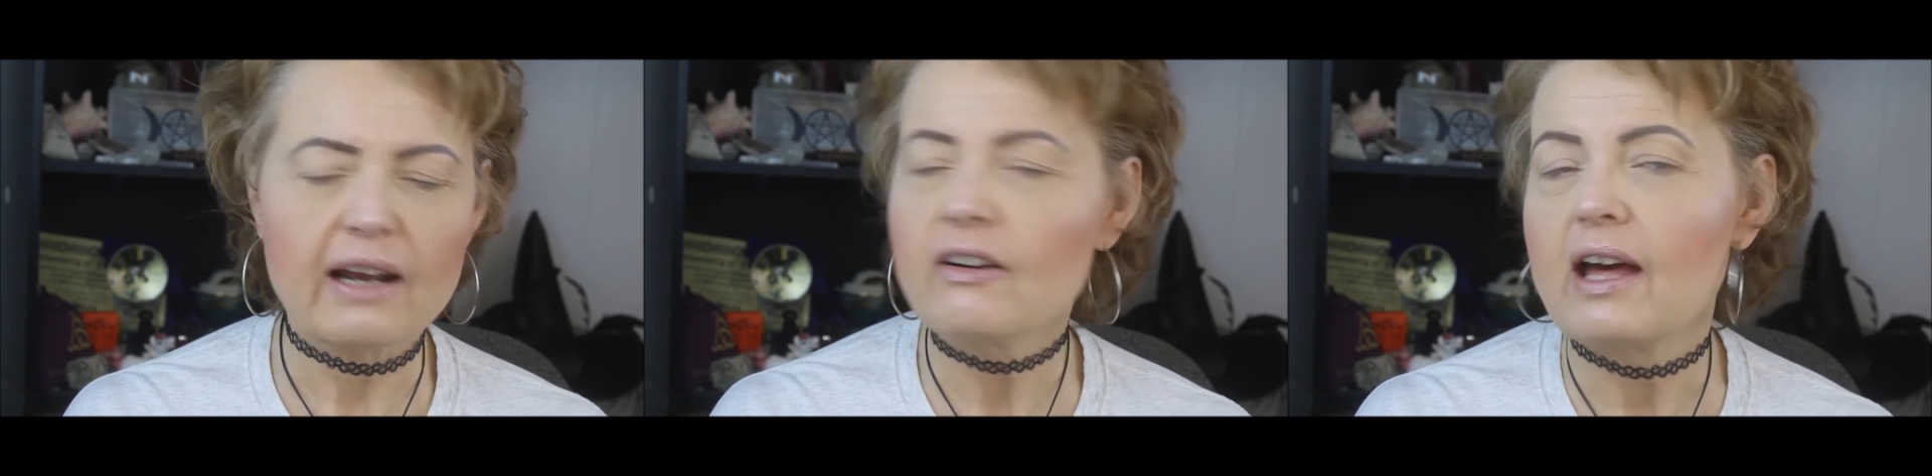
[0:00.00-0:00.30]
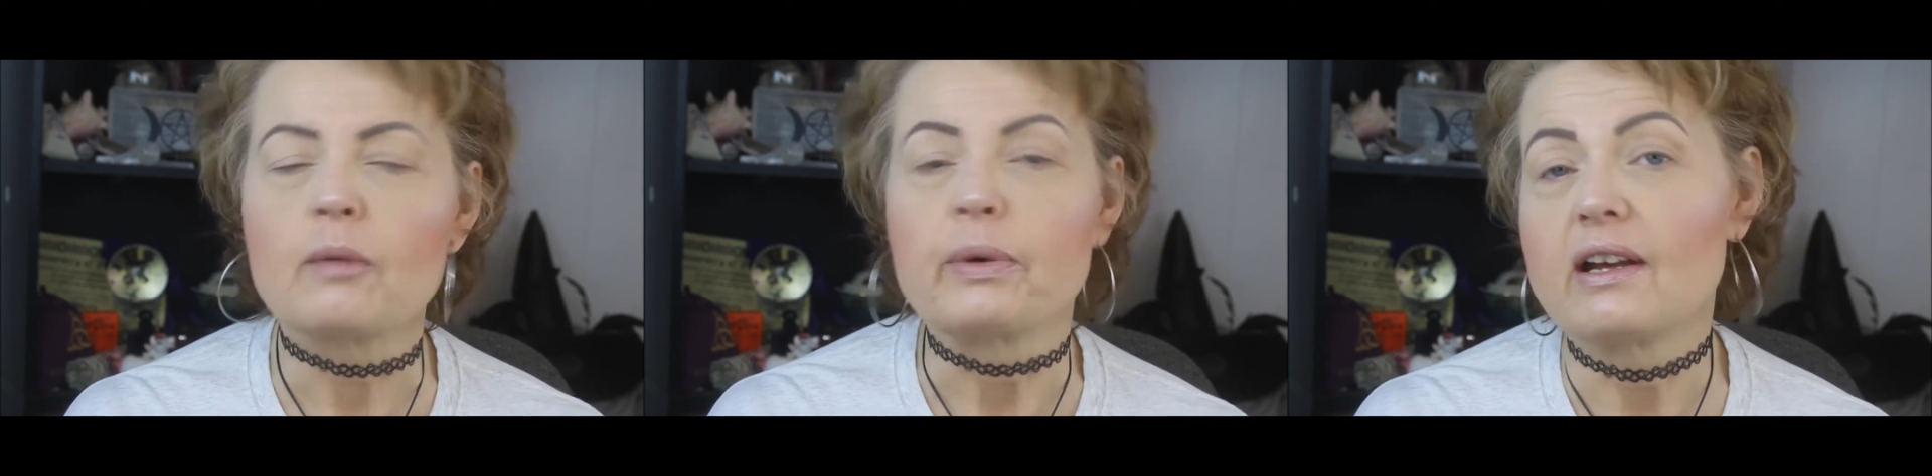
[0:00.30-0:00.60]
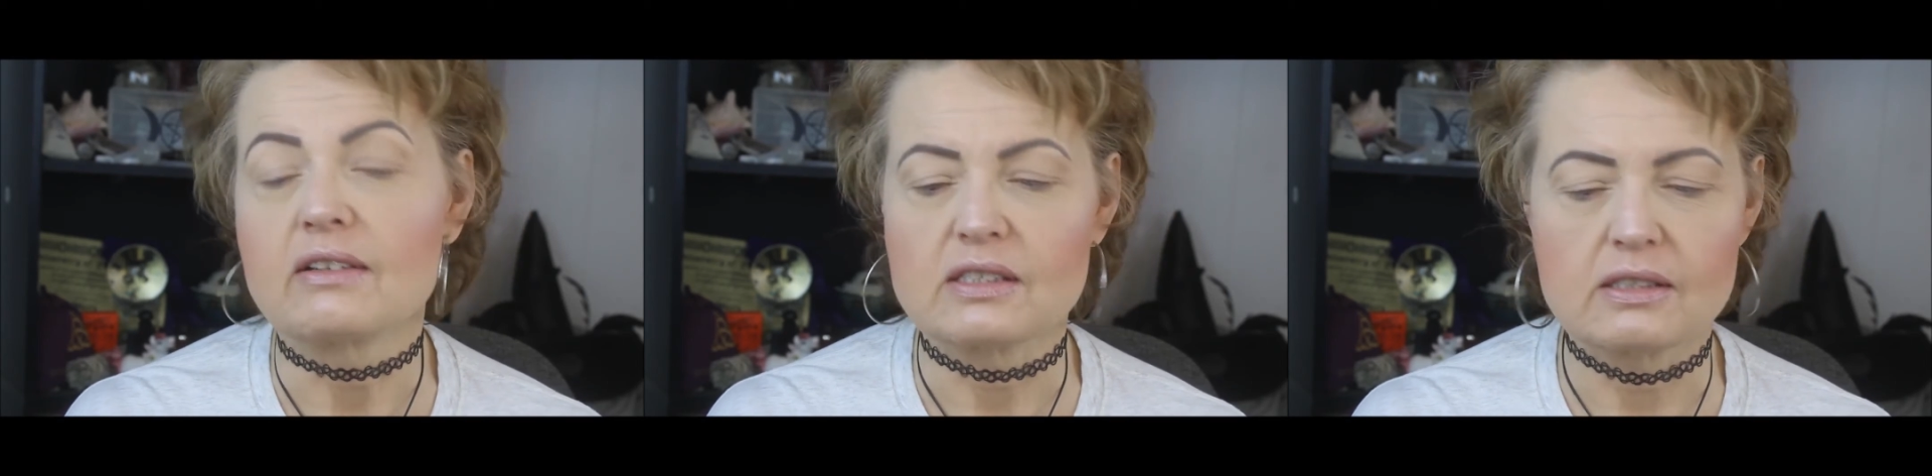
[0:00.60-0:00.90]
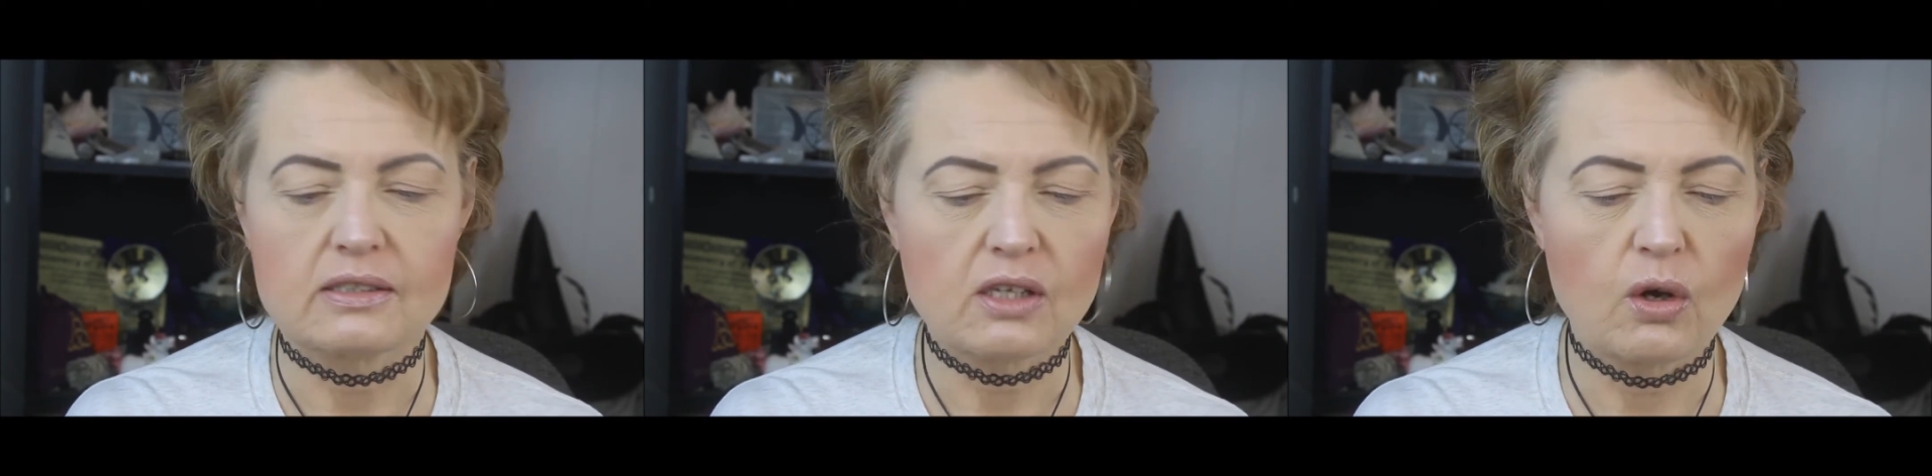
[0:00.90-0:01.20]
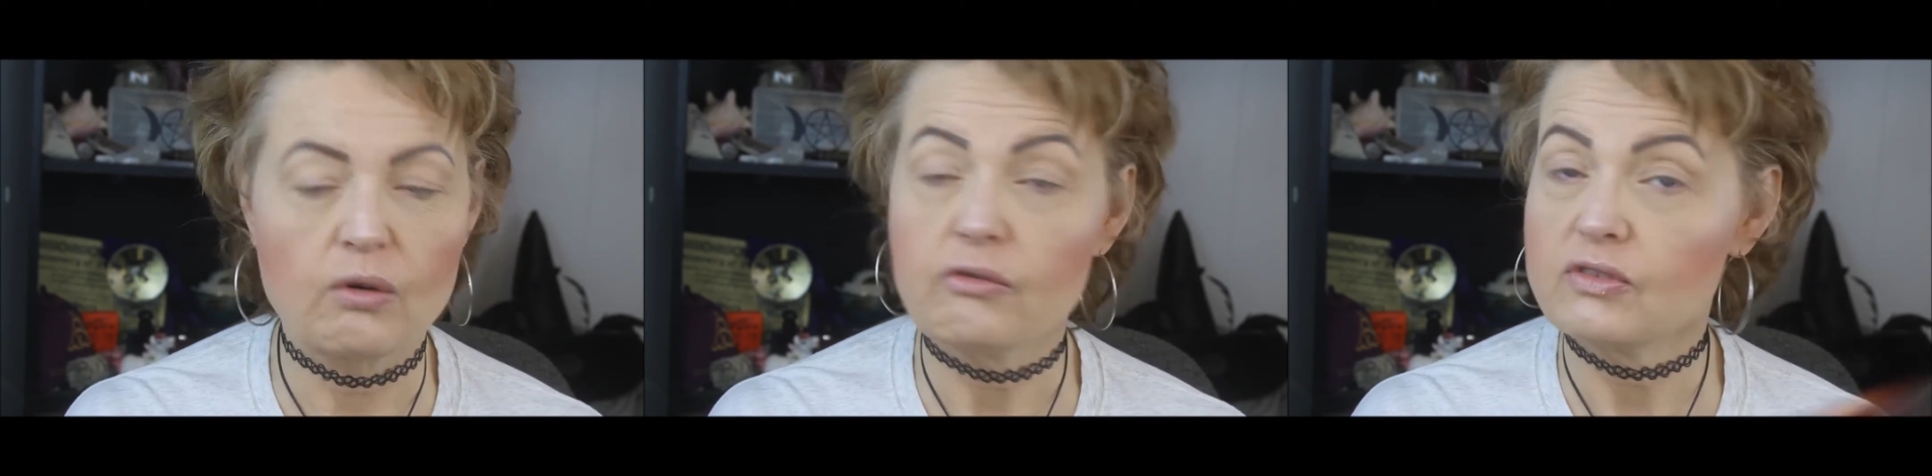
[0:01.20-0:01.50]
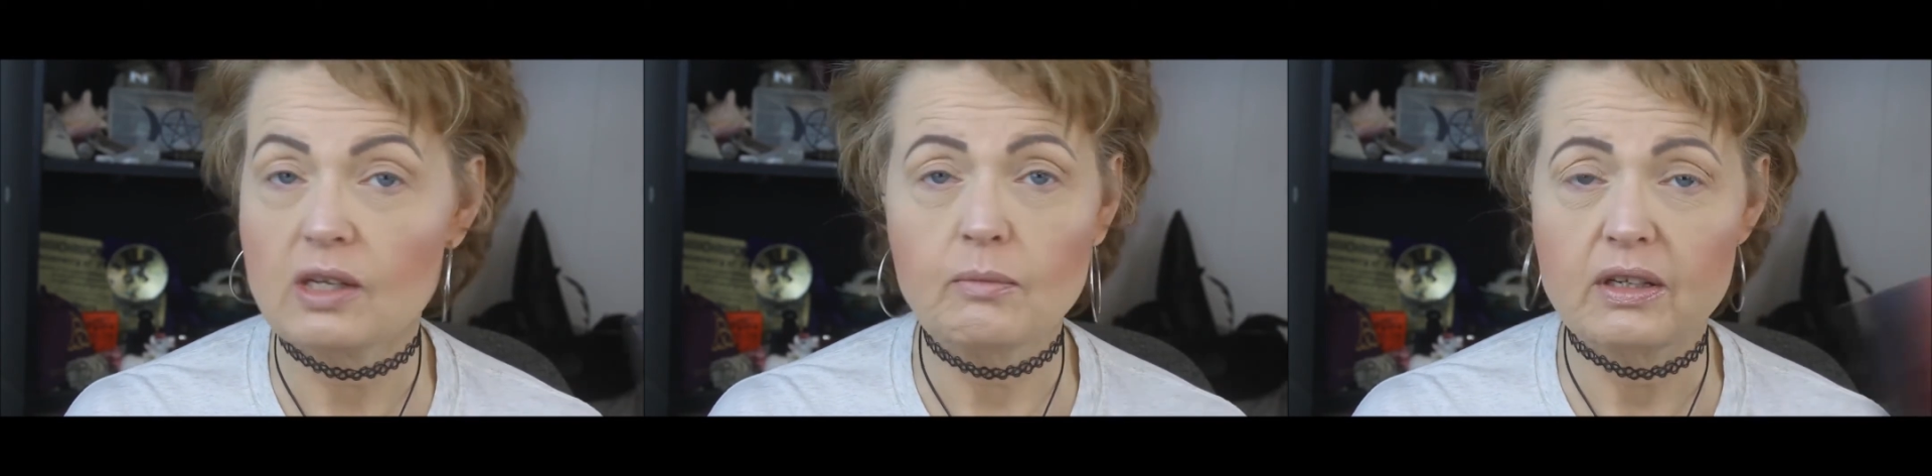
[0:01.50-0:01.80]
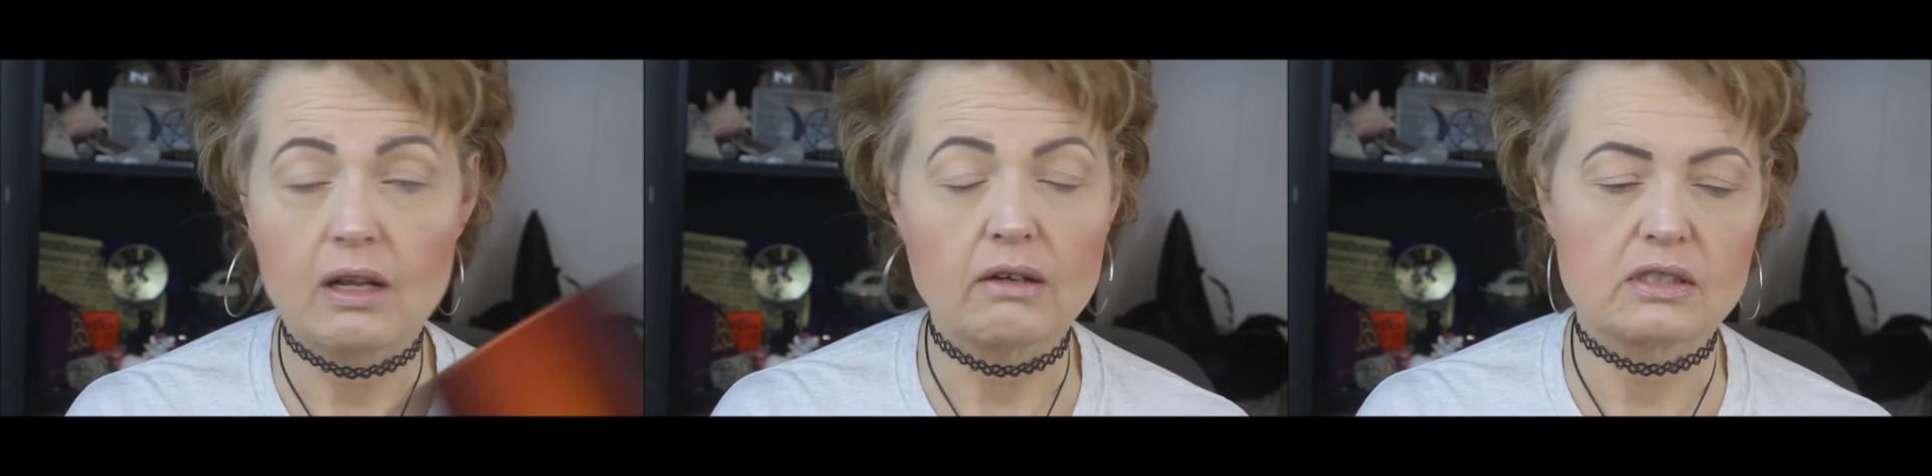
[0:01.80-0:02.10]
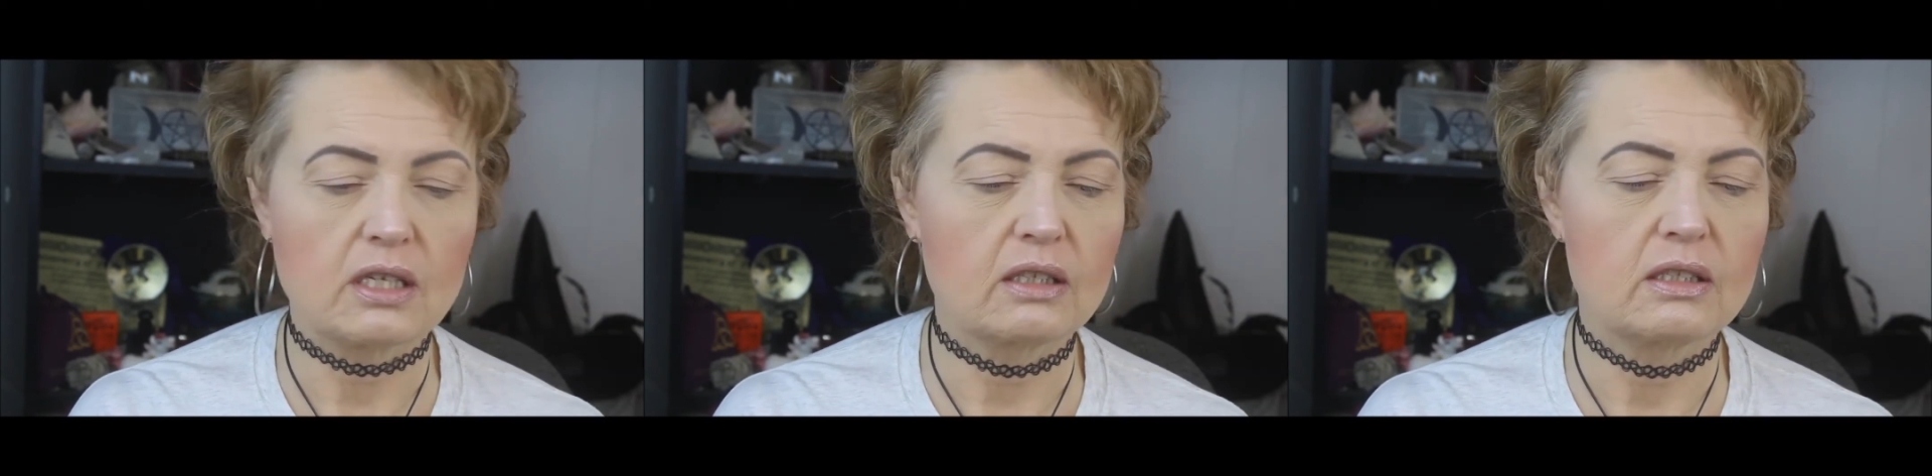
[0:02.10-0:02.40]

I don't know how to pronounce this, so someone knows.